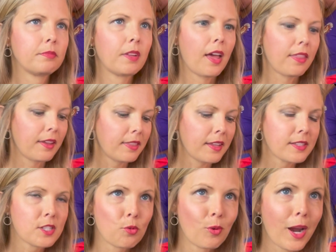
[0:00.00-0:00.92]
I think
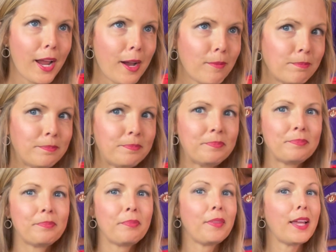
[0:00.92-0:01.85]
that's a wrap.
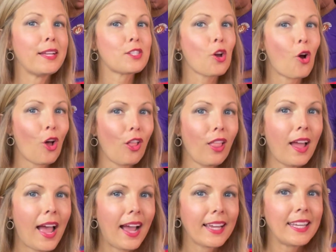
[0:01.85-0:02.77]
That's all
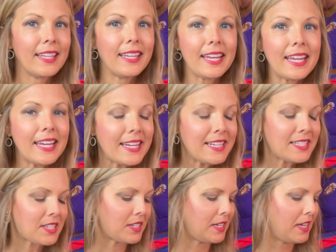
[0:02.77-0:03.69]
I can eat.